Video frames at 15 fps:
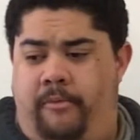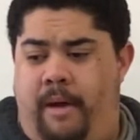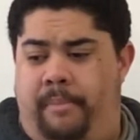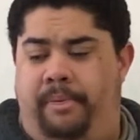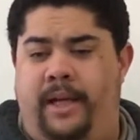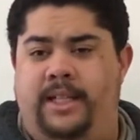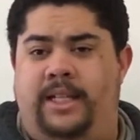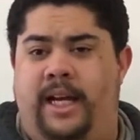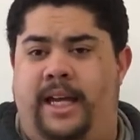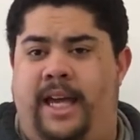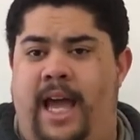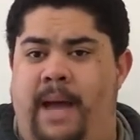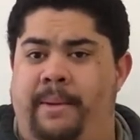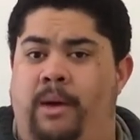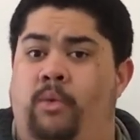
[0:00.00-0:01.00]
my play side
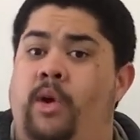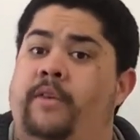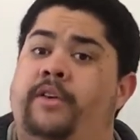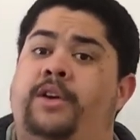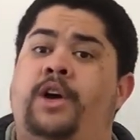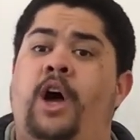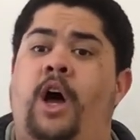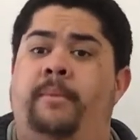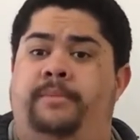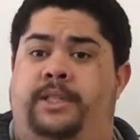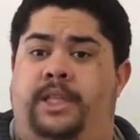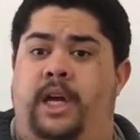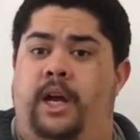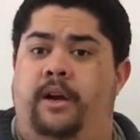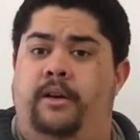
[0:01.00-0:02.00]
gap and whatever comes
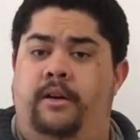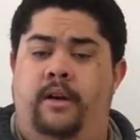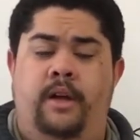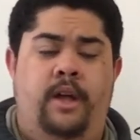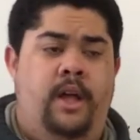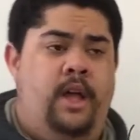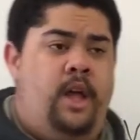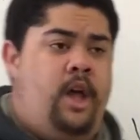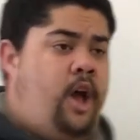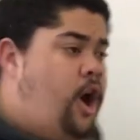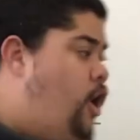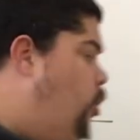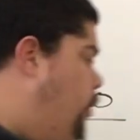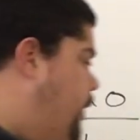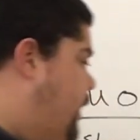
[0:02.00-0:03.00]
there.
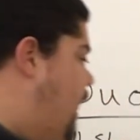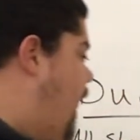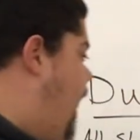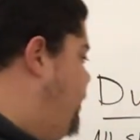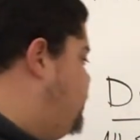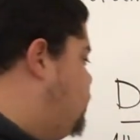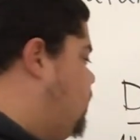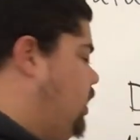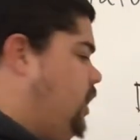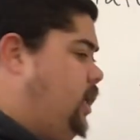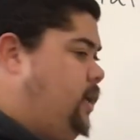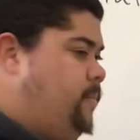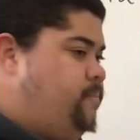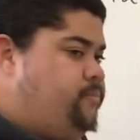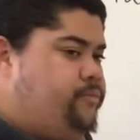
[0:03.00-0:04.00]
On gap
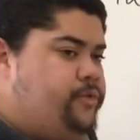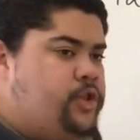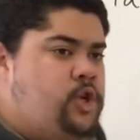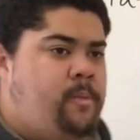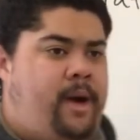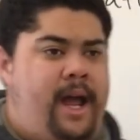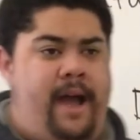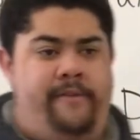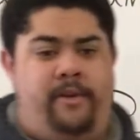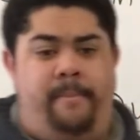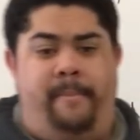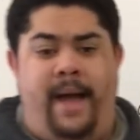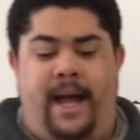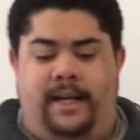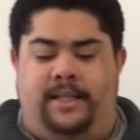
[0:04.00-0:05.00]
scheme, you might have your
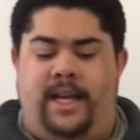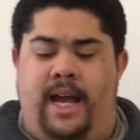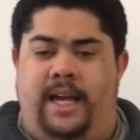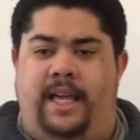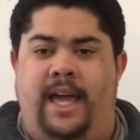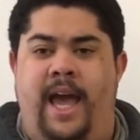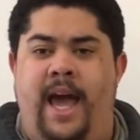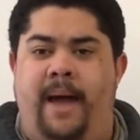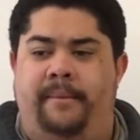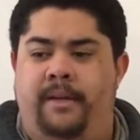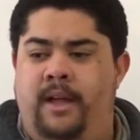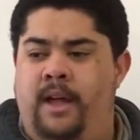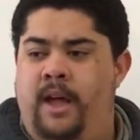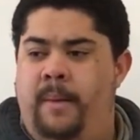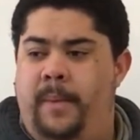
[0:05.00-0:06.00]
backside gap,
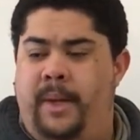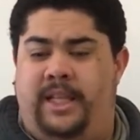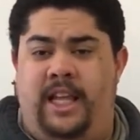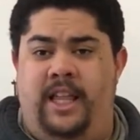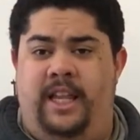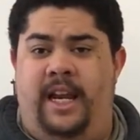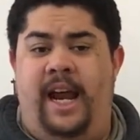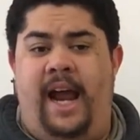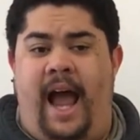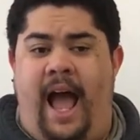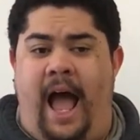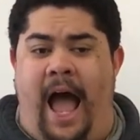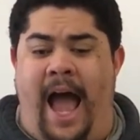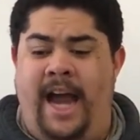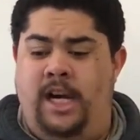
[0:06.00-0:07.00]
but at the end of the day,
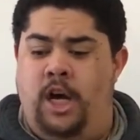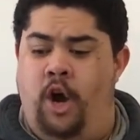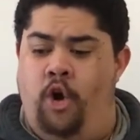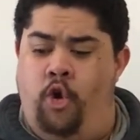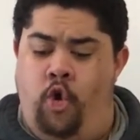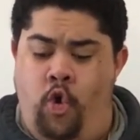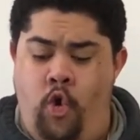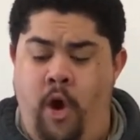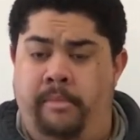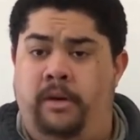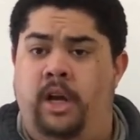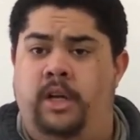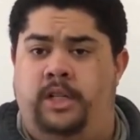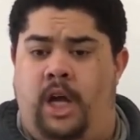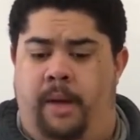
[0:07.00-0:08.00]
I know who I'm
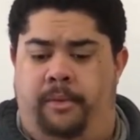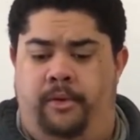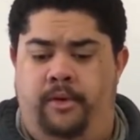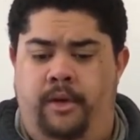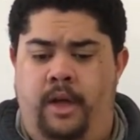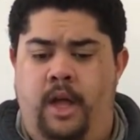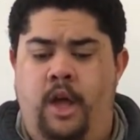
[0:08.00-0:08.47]
gonna double,